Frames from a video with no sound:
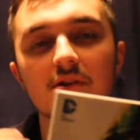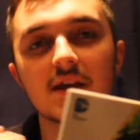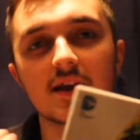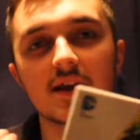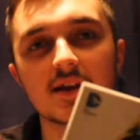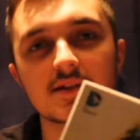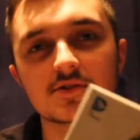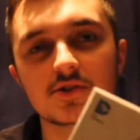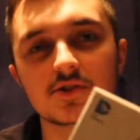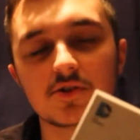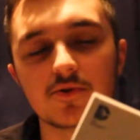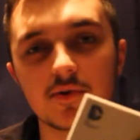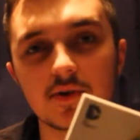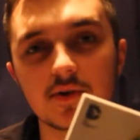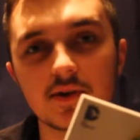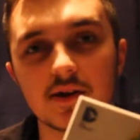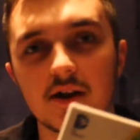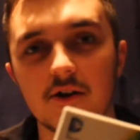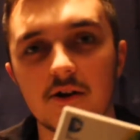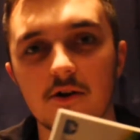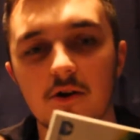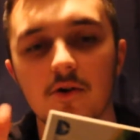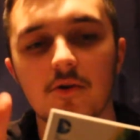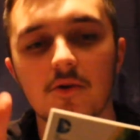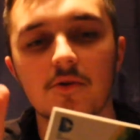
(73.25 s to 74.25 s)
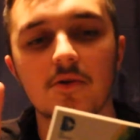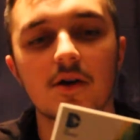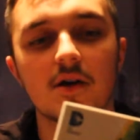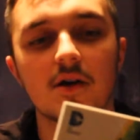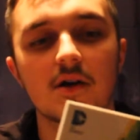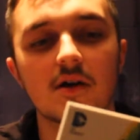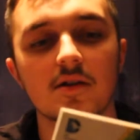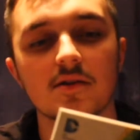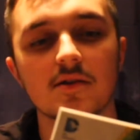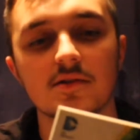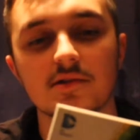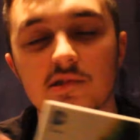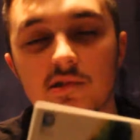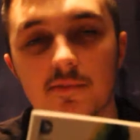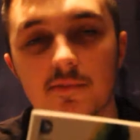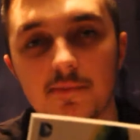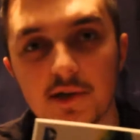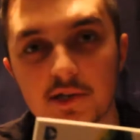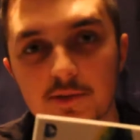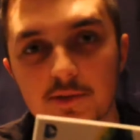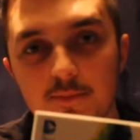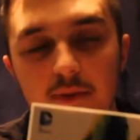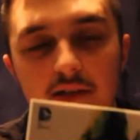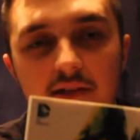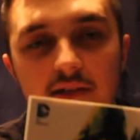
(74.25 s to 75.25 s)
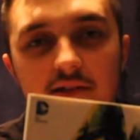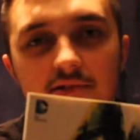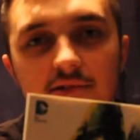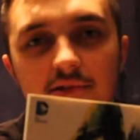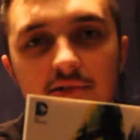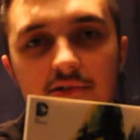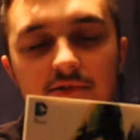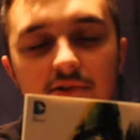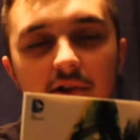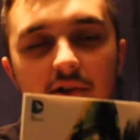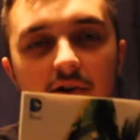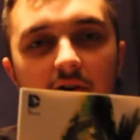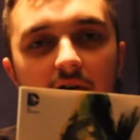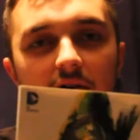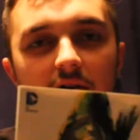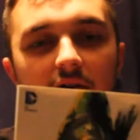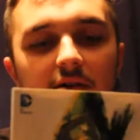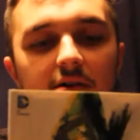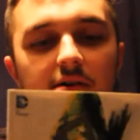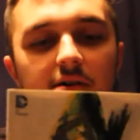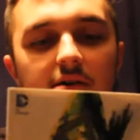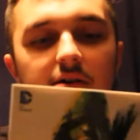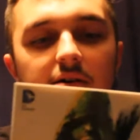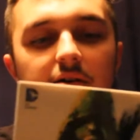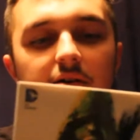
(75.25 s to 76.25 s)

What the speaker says: to get into Green Arrow, this is the best place to start.